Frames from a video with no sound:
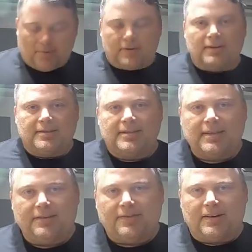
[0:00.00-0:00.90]
I wanted to
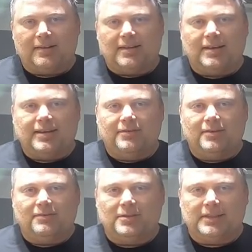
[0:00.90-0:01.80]
see if I like
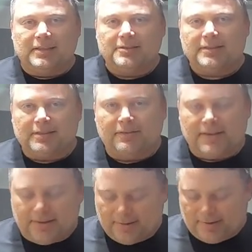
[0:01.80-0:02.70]
even was interested in
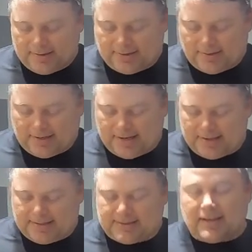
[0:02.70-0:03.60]
videoing, so I
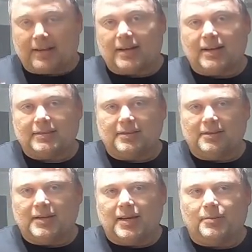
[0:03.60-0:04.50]
got this
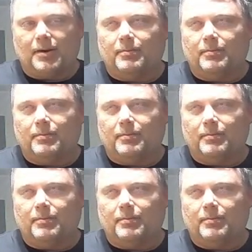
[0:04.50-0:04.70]
Akaso camera.